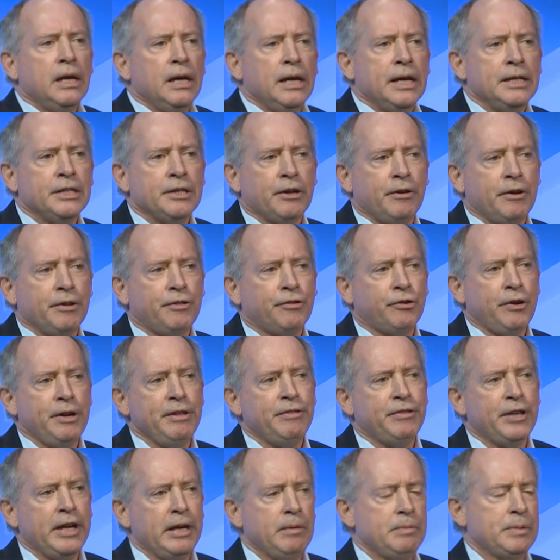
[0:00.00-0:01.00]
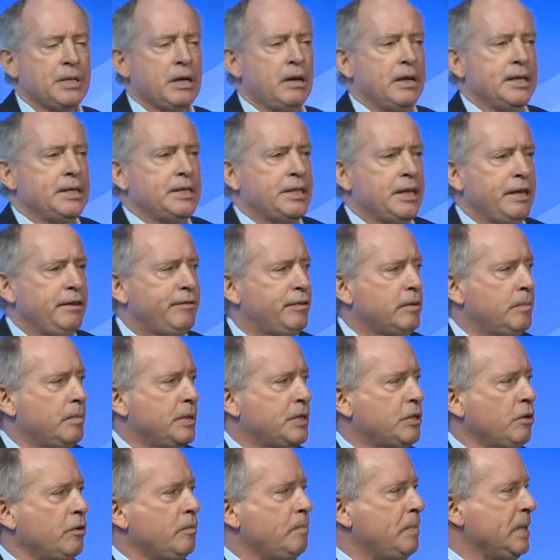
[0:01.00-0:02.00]
is there are three themes I see from
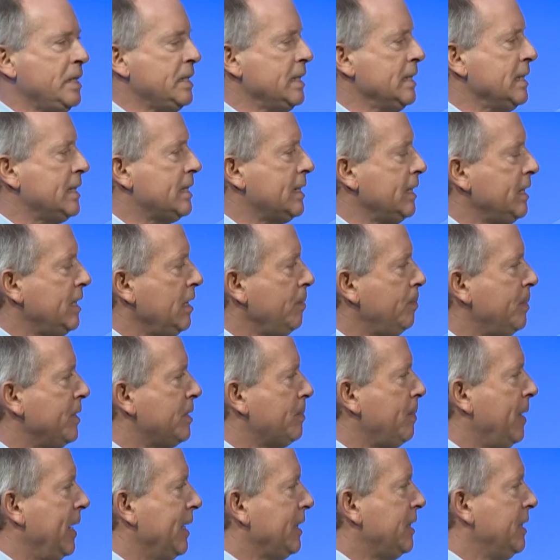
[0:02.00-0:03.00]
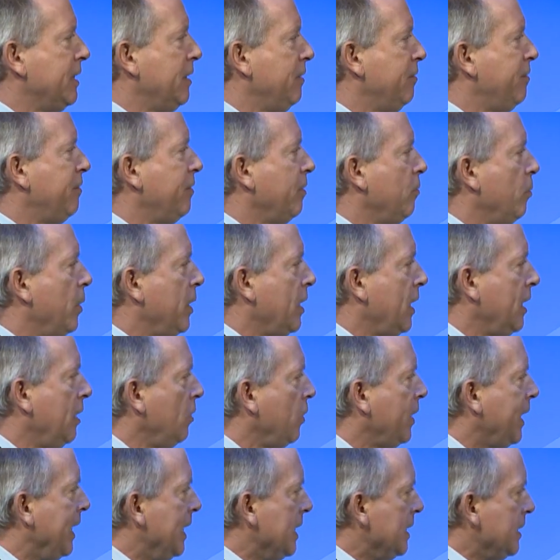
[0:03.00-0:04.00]
a sort of business city perspective when I
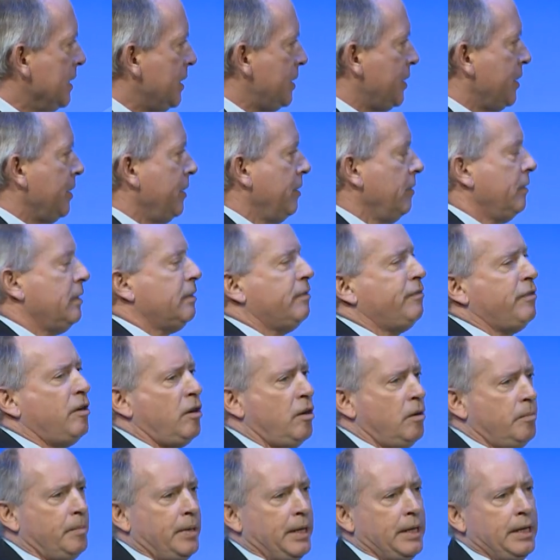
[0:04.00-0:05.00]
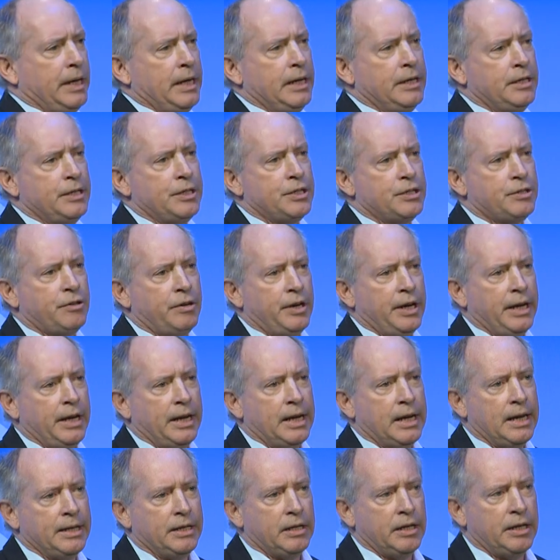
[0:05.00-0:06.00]
look into the farming industry
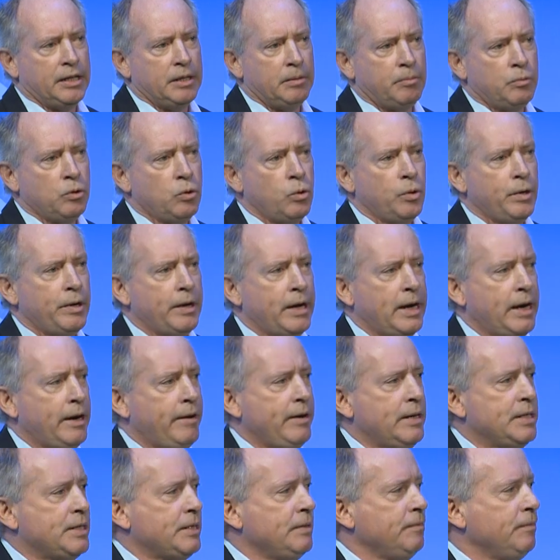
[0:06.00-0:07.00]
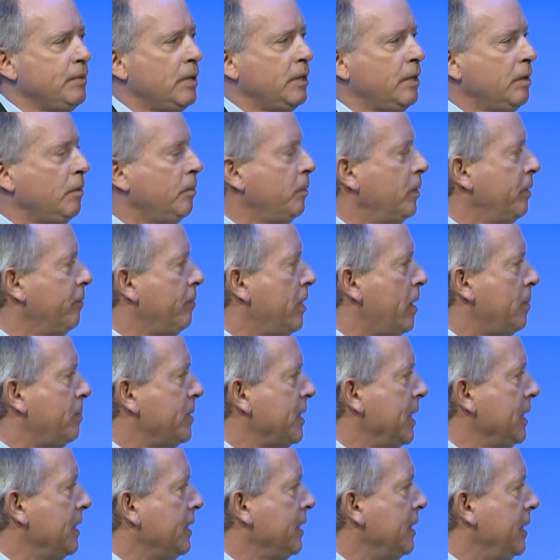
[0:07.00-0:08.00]
and the broader areas that were
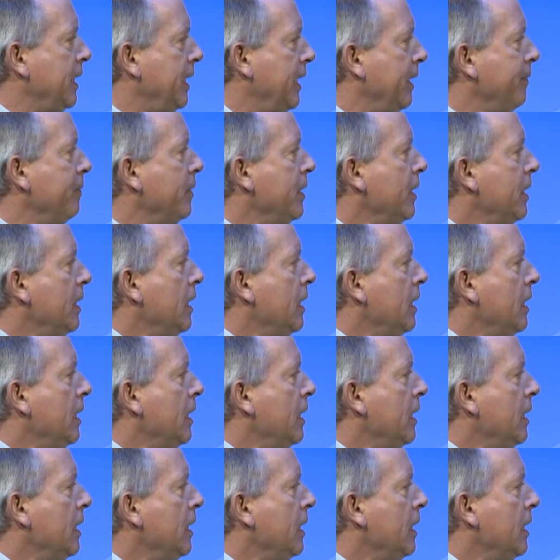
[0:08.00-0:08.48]
represented here.